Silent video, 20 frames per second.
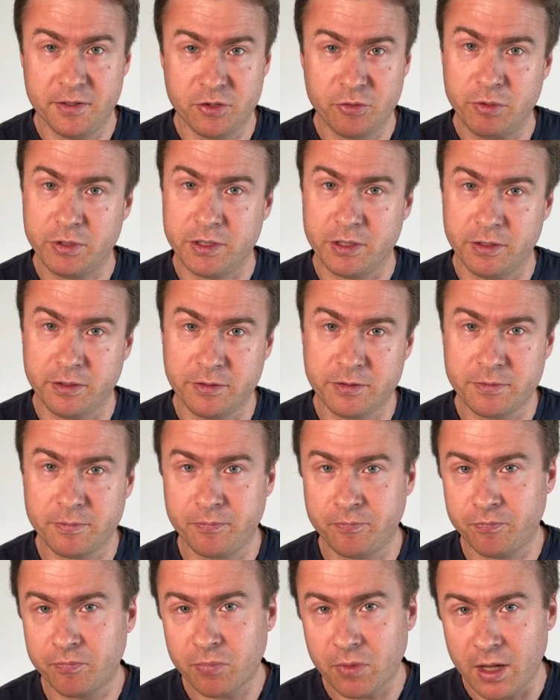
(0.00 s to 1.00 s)
Switzerland.
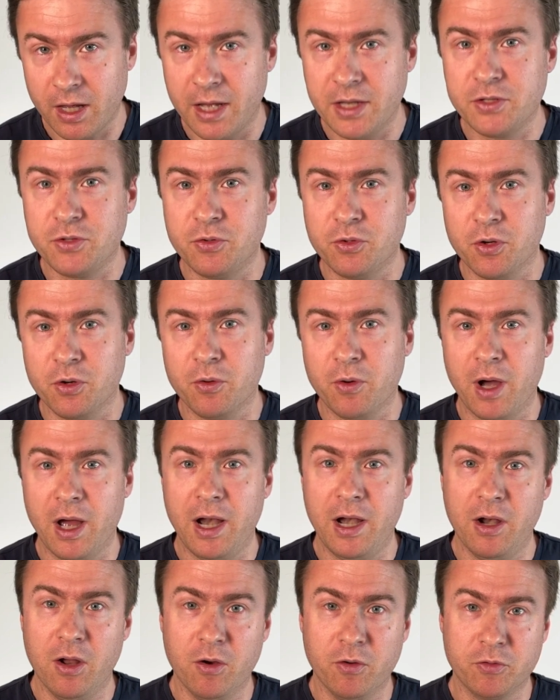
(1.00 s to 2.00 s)
As you know, I
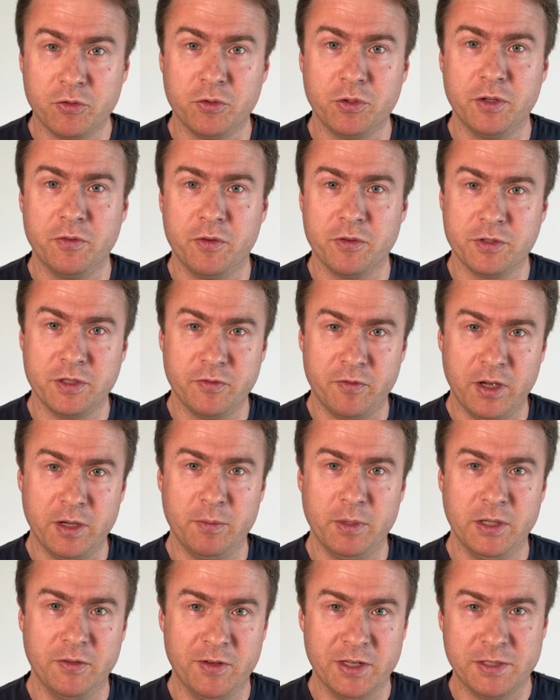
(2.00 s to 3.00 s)
love to diversify my
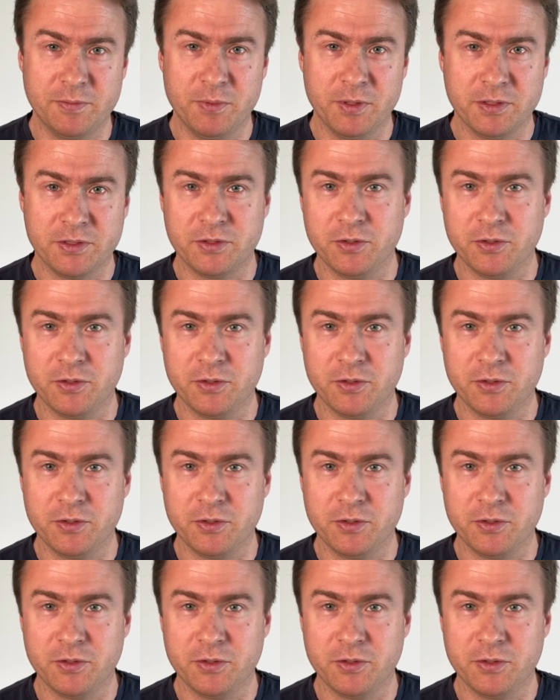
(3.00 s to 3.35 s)
investments.